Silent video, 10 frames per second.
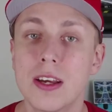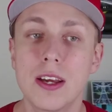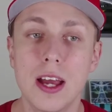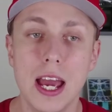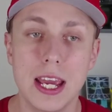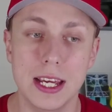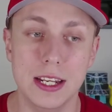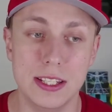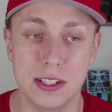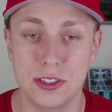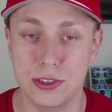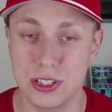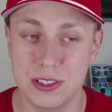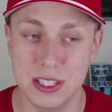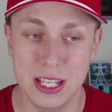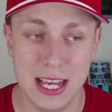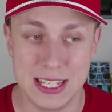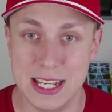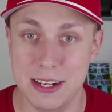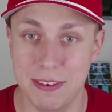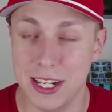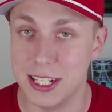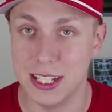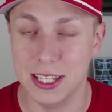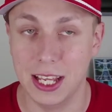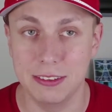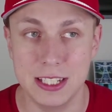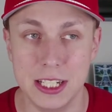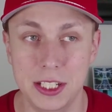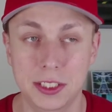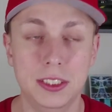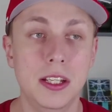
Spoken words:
And it's also just hasn't innovated in like 10 years.